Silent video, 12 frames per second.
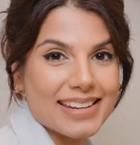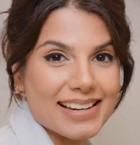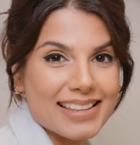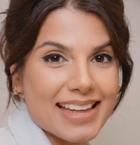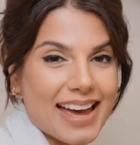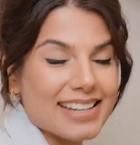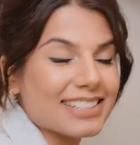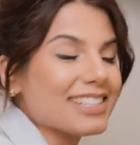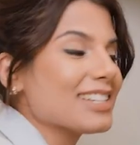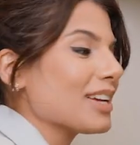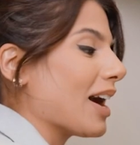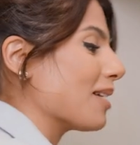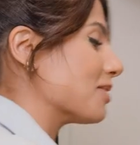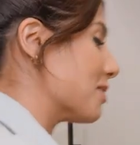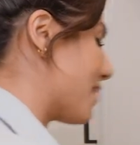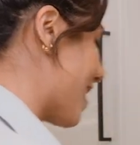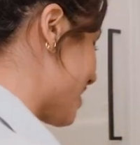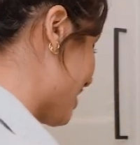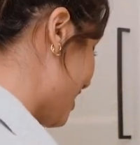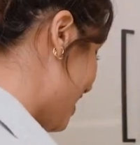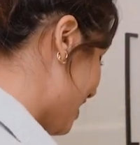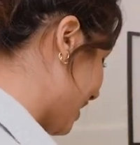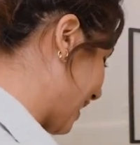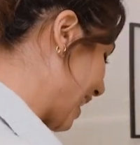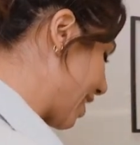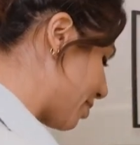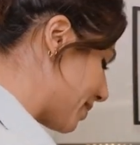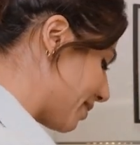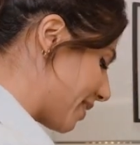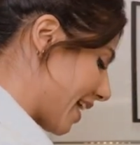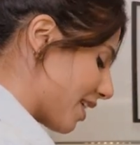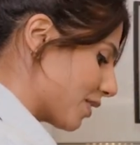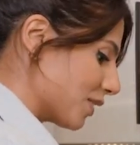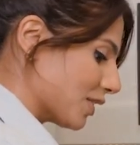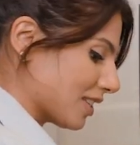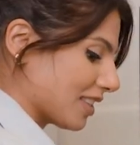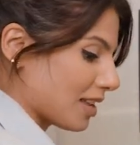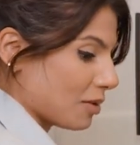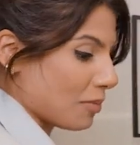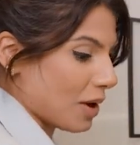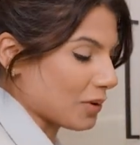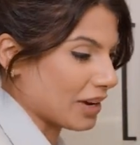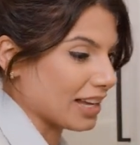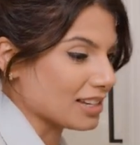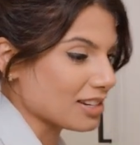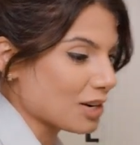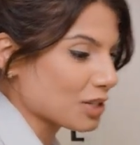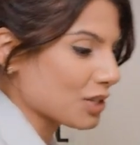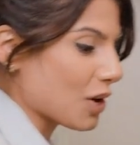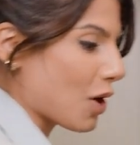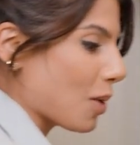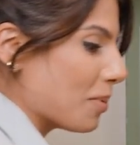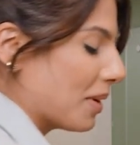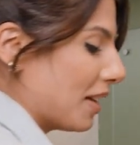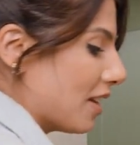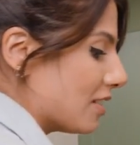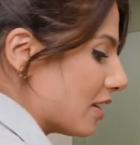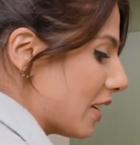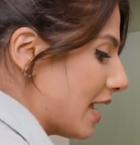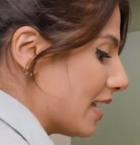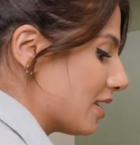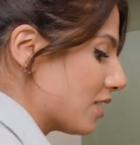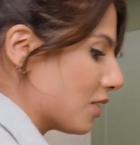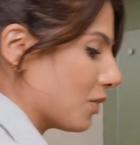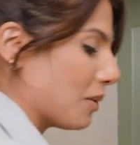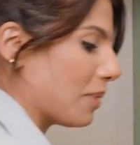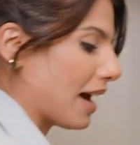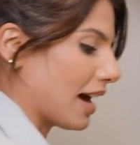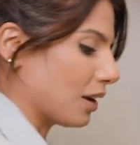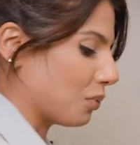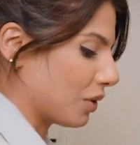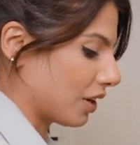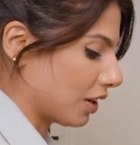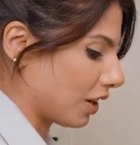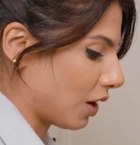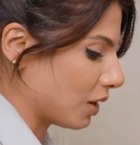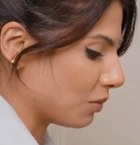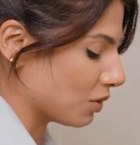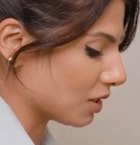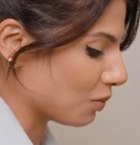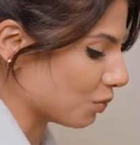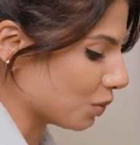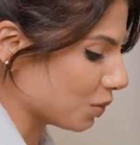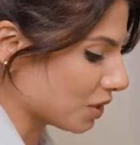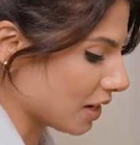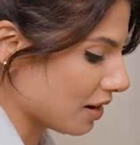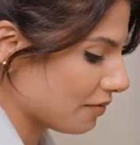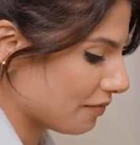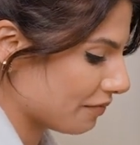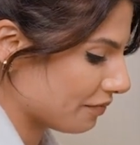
nearly there, just time to make the caramel now using the Lamona induction hob. So into a pan, we're going to go in with some water,